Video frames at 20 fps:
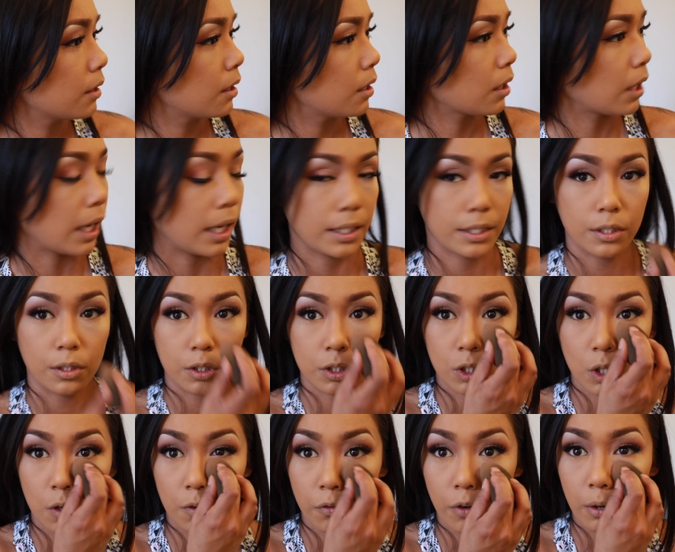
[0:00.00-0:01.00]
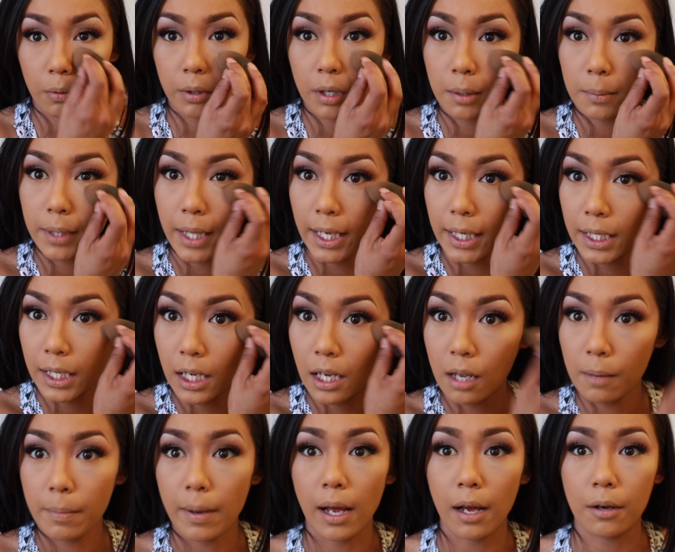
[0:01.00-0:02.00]
Okay, so far what I'm liking
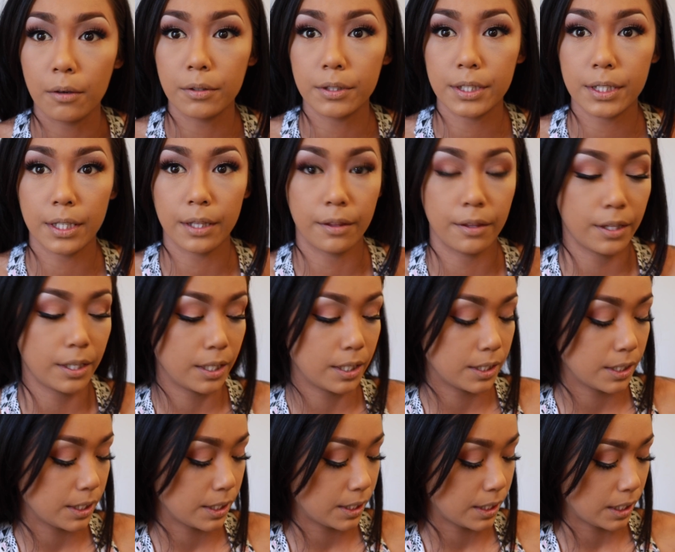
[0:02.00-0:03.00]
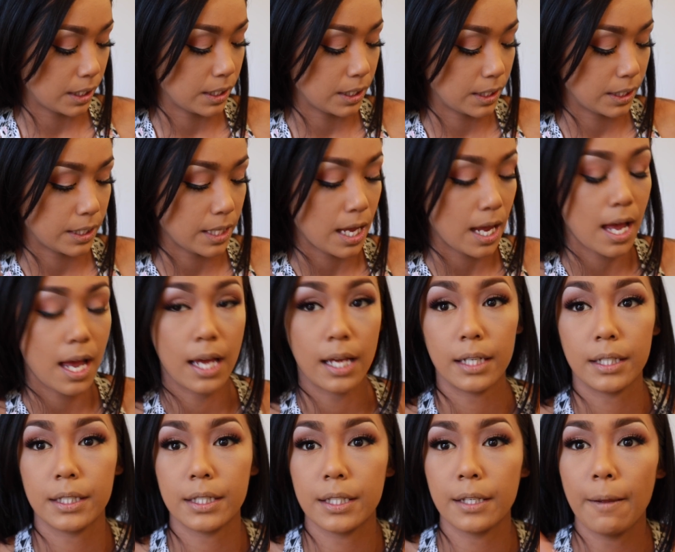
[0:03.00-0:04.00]
about this is
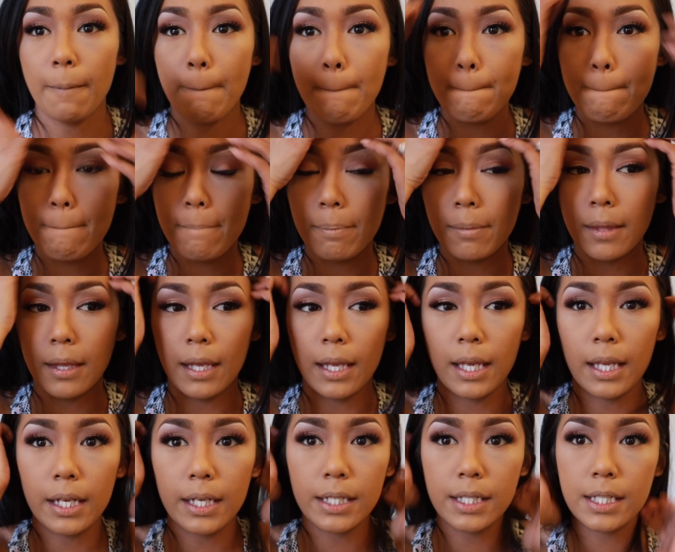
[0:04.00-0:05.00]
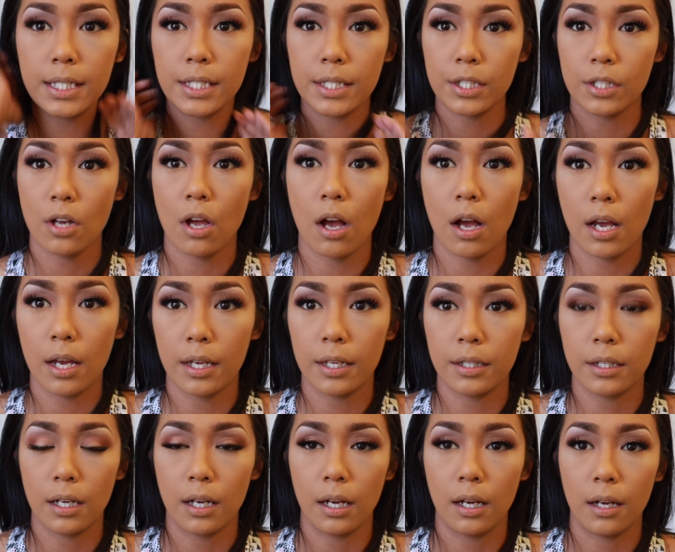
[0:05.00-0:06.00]
that it is
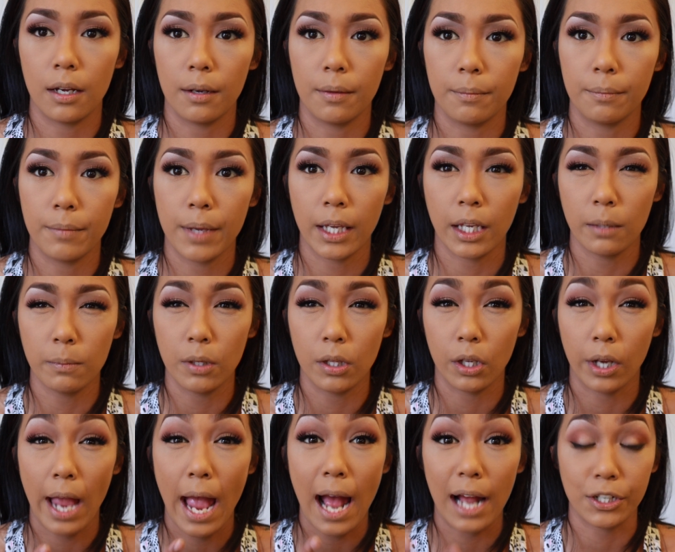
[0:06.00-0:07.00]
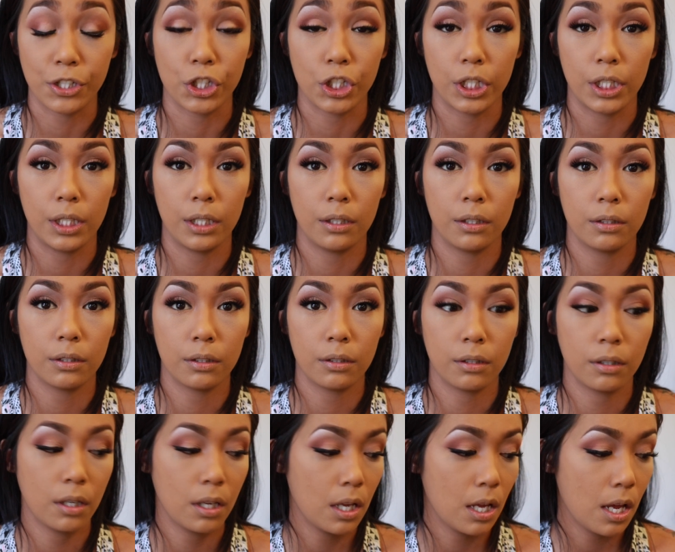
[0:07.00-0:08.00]
not making me look ashy.
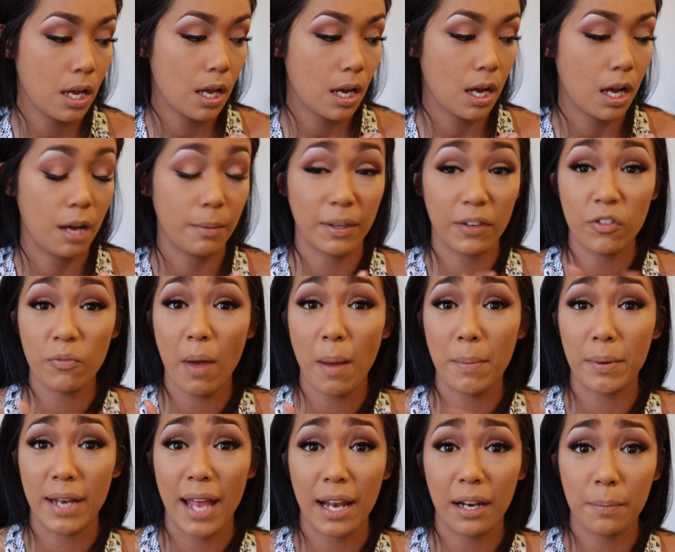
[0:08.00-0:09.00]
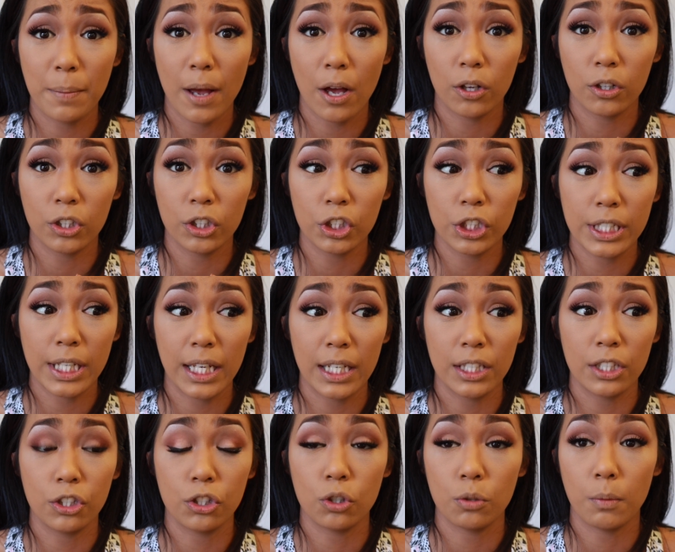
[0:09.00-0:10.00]
Even my banana powder
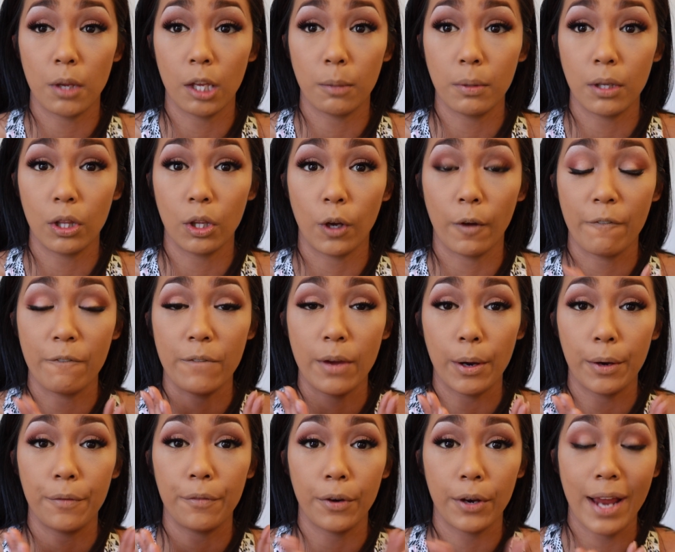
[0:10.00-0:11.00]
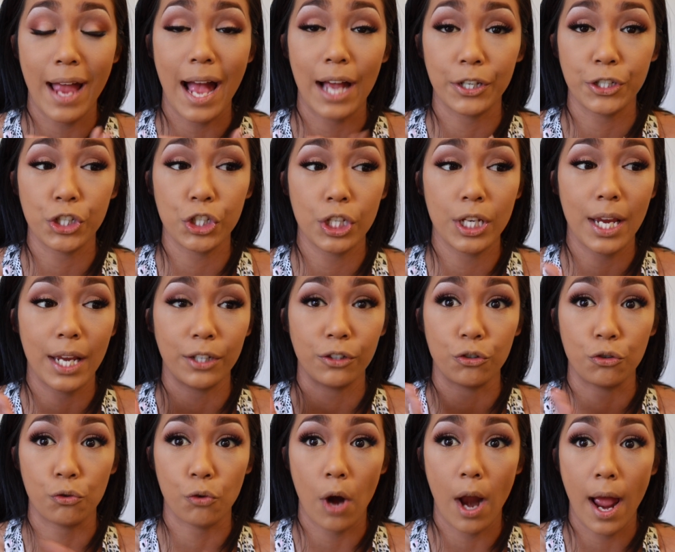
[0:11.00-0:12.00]
tended to make me look very, very ashy
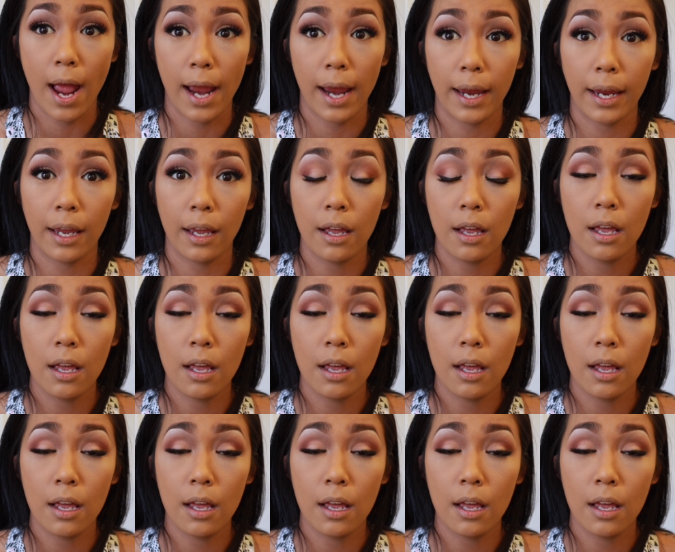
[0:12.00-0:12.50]
and dry.